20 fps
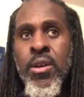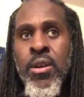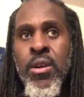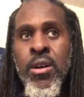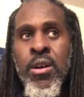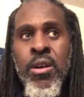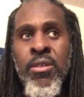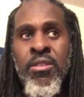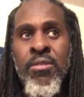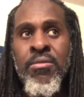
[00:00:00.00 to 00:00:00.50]

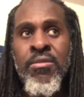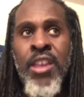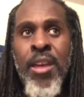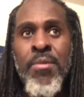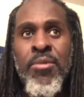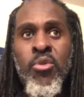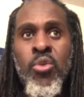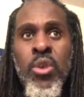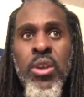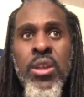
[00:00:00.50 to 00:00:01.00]
uh, sometime
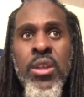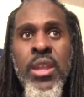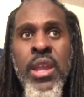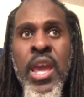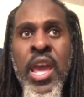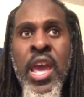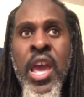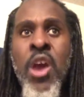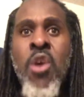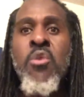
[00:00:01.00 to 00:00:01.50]
between
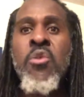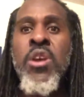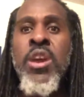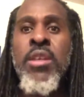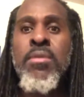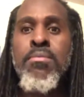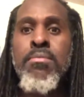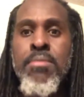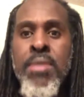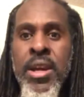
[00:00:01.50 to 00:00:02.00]
now and
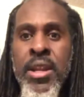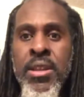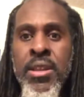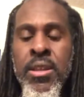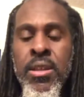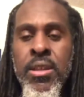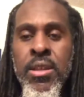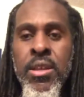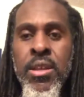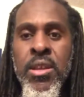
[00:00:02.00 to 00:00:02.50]
Monday
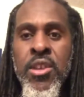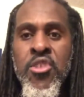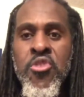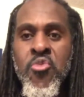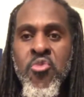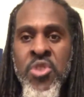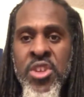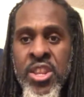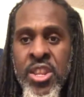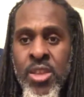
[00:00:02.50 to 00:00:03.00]

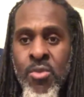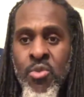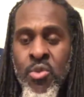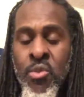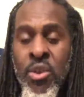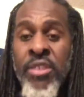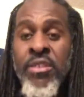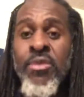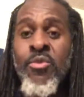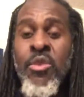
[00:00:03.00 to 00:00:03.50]
when
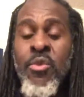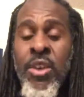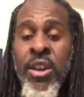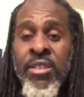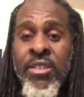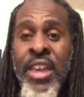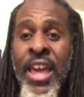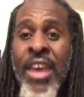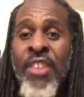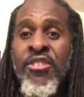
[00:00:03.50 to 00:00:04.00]
when it's when
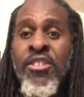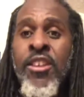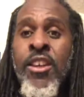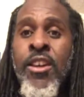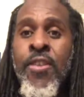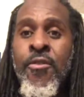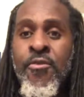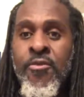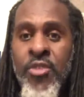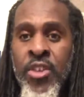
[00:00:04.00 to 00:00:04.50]
it's actually
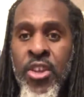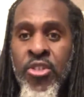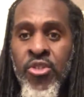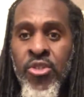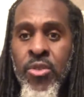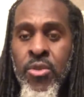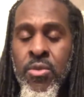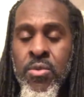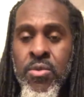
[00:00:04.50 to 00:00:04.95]
official.